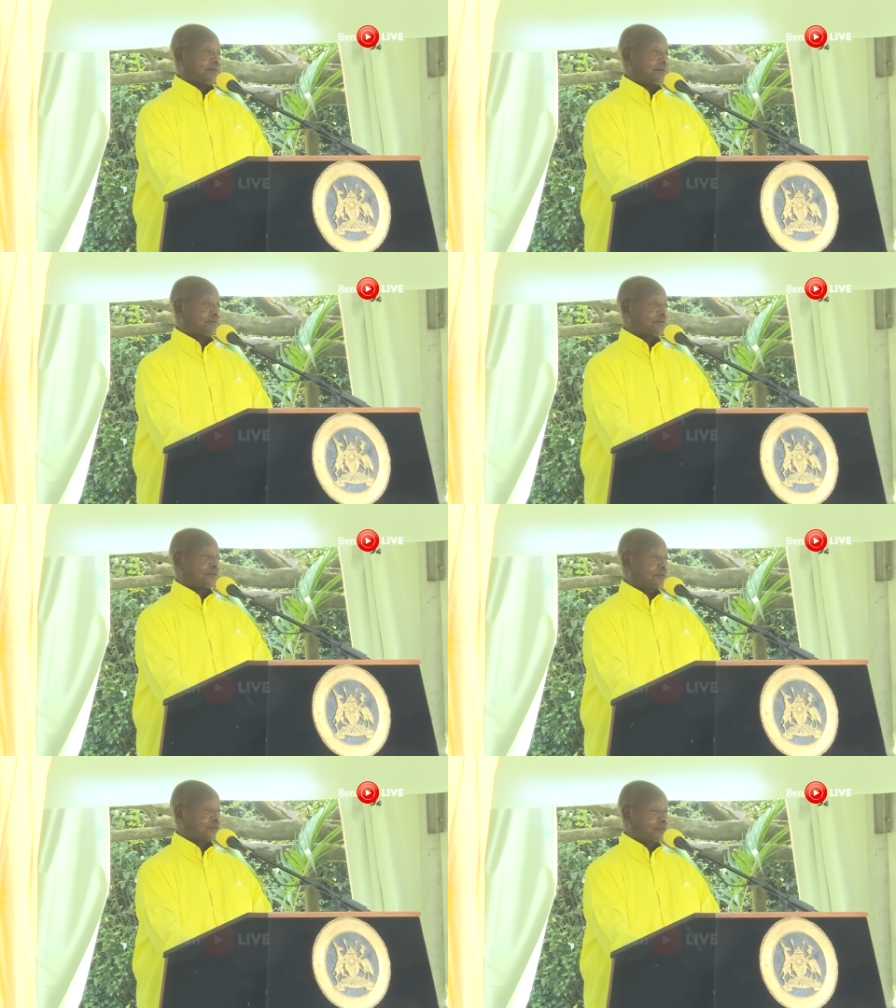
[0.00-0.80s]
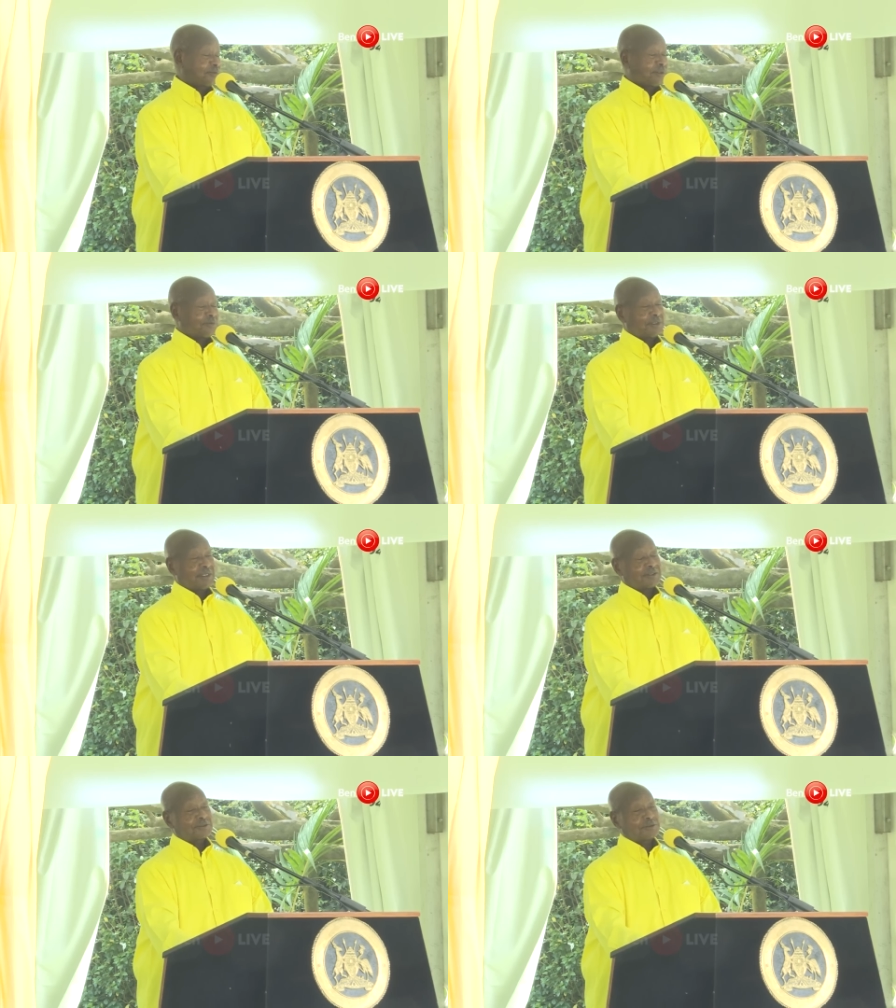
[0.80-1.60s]
If you don't want to live with
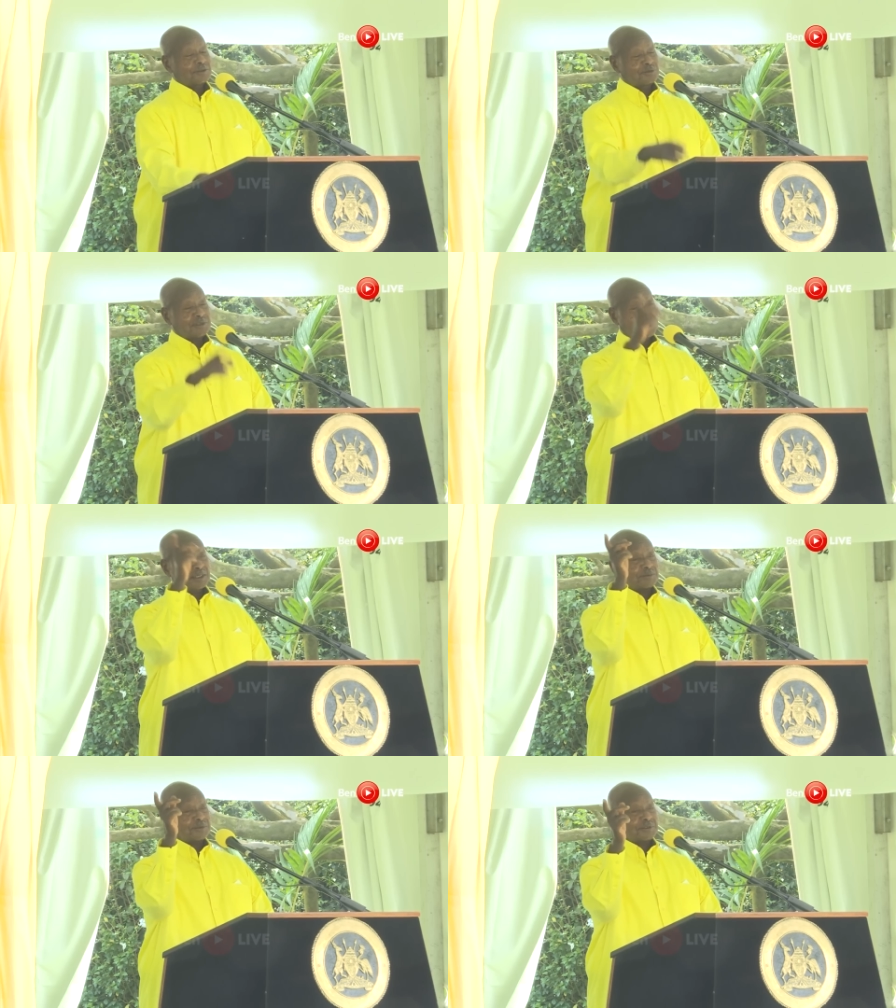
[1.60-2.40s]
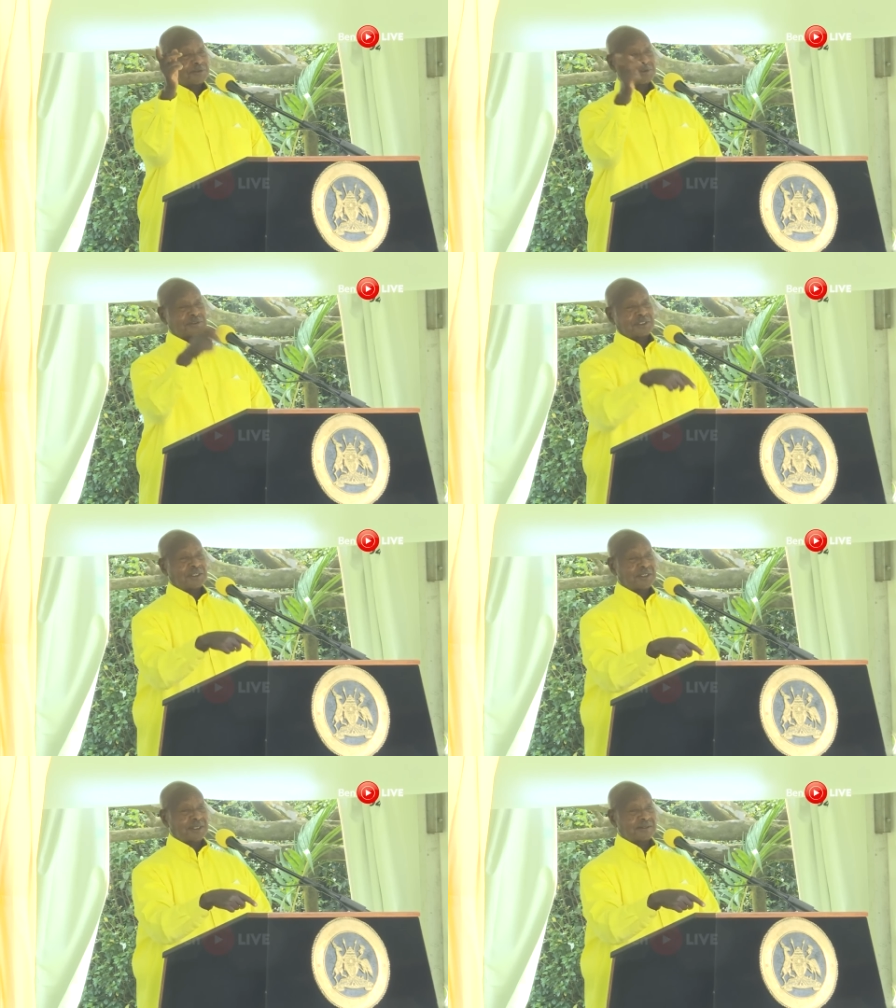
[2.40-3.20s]
us, go to the Arabs. Don't stay
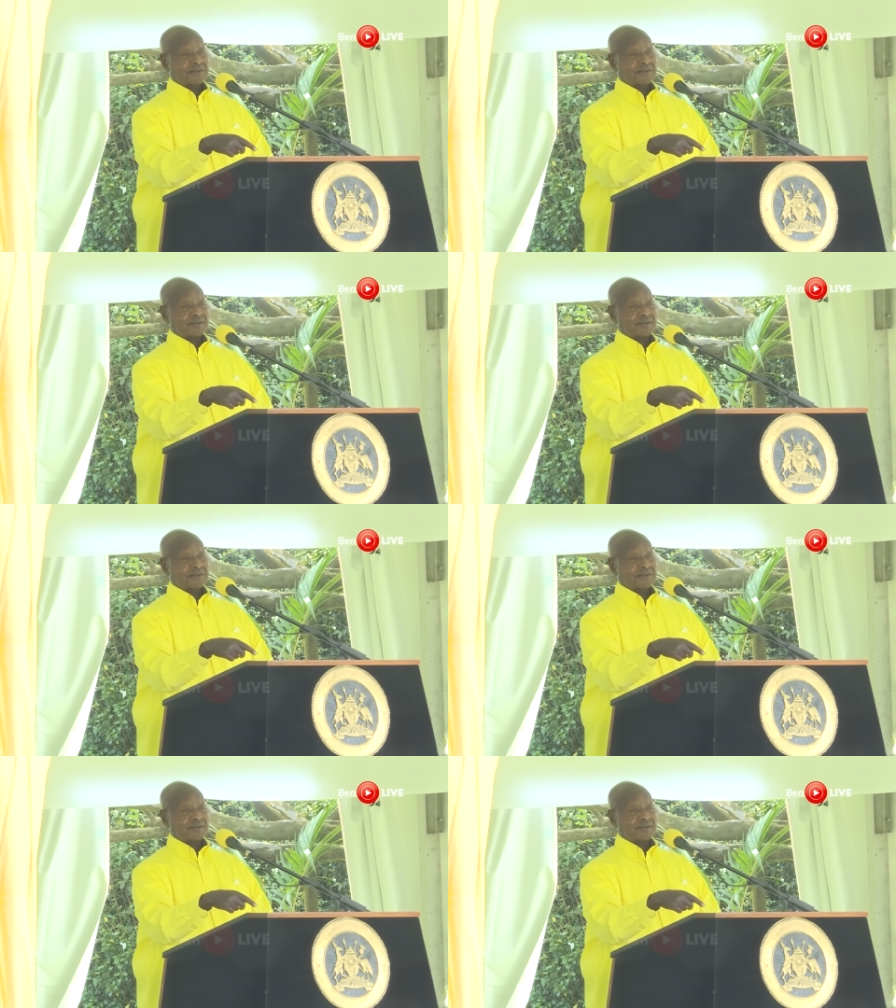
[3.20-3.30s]
here.